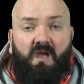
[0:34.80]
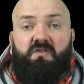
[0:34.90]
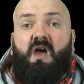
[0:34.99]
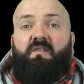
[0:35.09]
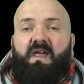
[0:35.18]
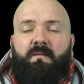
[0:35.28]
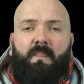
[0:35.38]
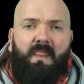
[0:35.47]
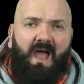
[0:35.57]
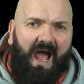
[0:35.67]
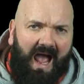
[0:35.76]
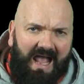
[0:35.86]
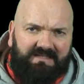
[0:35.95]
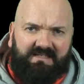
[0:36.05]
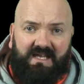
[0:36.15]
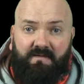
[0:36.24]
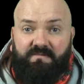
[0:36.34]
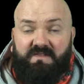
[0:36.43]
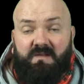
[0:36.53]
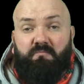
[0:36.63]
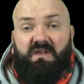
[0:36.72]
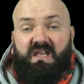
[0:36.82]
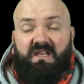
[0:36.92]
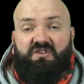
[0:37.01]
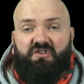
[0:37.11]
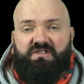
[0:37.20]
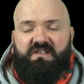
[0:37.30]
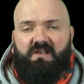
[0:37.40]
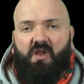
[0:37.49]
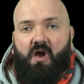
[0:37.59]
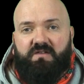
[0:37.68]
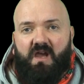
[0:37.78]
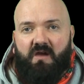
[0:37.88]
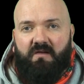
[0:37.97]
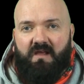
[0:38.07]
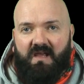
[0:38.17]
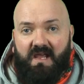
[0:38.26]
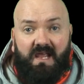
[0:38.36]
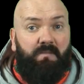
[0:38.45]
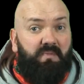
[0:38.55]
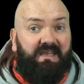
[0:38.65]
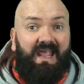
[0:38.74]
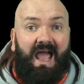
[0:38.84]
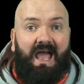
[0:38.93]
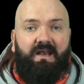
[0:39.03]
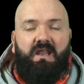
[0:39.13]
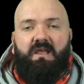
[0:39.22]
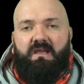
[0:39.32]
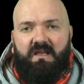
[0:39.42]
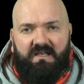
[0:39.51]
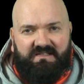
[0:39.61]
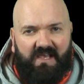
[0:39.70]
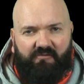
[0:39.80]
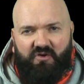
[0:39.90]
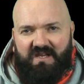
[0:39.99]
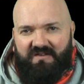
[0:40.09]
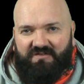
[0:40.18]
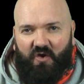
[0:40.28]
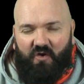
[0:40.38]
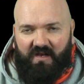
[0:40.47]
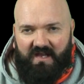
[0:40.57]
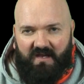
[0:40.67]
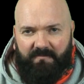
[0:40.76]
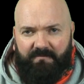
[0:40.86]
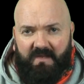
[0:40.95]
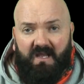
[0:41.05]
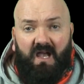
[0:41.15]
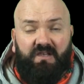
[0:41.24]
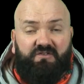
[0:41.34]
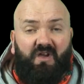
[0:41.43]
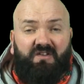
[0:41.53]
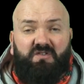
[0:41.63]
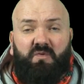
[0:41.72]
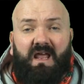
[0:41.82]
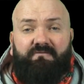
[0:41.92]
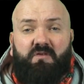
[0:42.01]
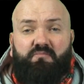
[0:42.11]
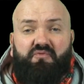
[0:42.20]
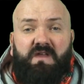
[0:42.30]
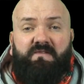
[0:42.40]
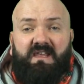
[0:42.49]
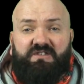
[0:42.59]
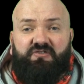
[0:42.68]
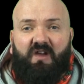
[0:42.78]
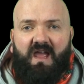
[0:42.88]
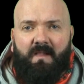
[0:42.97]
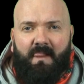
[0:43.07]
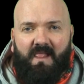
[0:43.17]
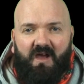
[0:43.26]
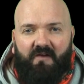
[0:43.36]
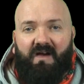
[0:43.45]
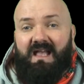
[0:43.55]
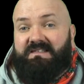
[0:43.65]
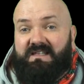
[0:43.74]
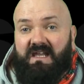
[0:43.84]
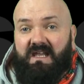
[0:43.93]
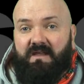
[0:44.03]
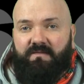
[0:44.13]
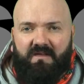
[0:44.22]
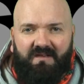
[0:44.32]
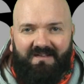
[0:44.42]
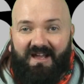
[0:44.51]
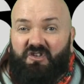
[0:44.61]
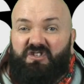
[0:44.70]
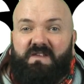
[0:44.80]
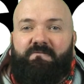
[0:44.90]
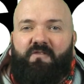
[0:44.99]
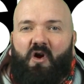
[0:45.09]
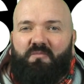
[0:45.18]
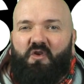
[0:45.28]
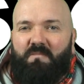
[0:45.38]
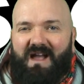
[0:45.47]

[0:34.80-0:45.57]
Now then, Ask Keith didn't begin just in lockdown, it began several years earlier. And so I just want to have a brief history of Ask Keith and just inform you,